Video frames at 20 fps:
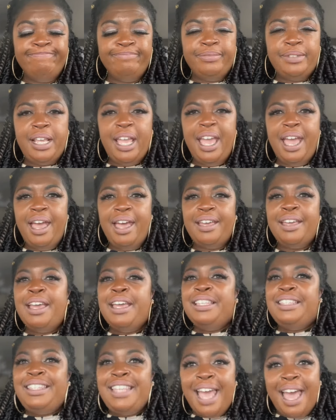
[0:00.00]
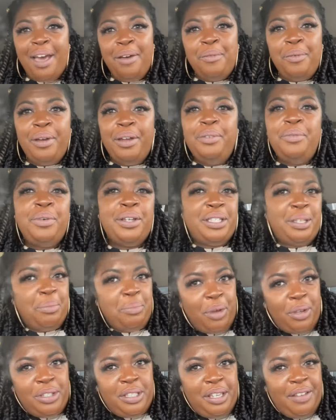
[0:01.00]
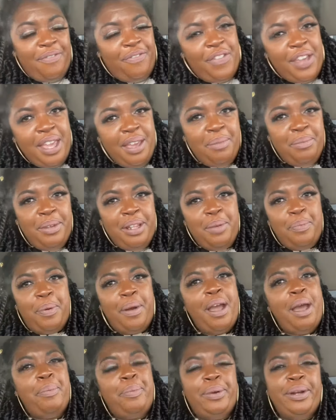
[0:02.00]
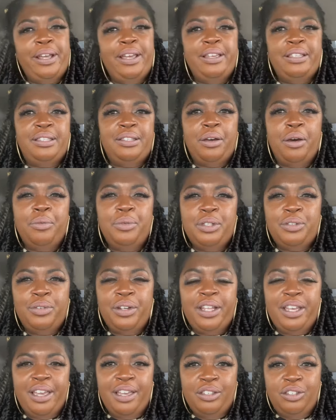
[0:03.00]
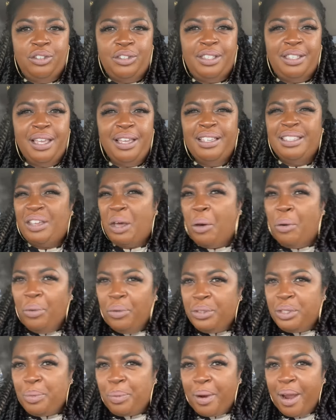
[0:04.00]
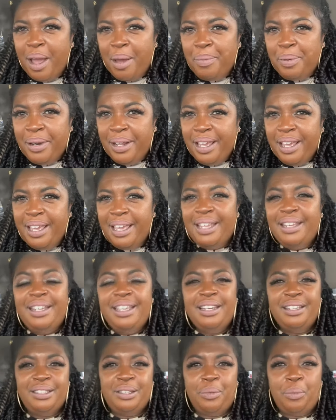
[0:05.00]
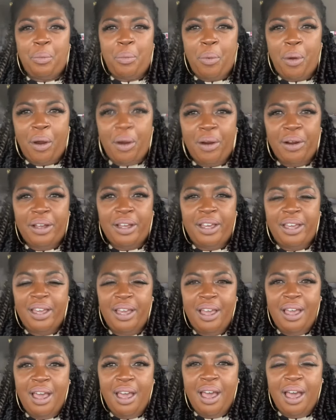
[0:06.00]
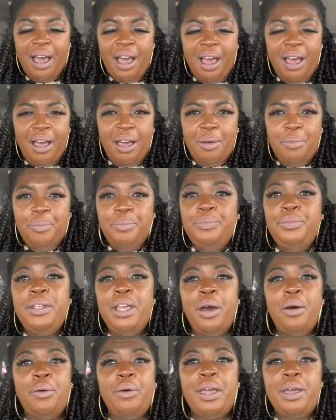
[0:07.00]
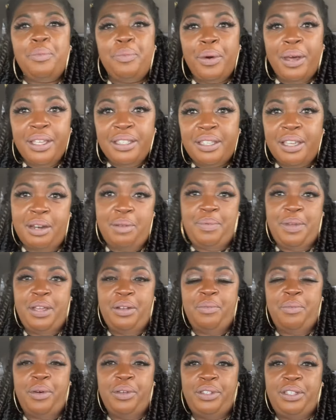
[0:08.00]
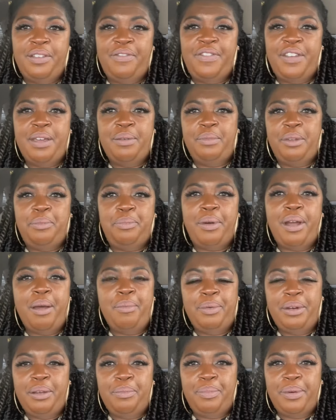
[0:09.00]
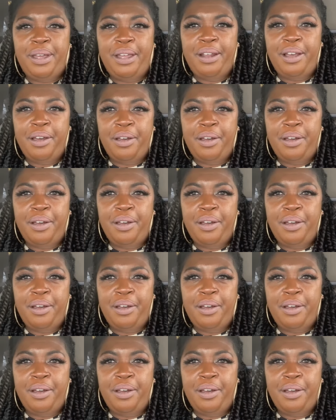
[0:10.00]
yeah, that one was a multi-family property, so it was really interesting. It's an older property and needed some work. No, it was going to be a multi-family property, but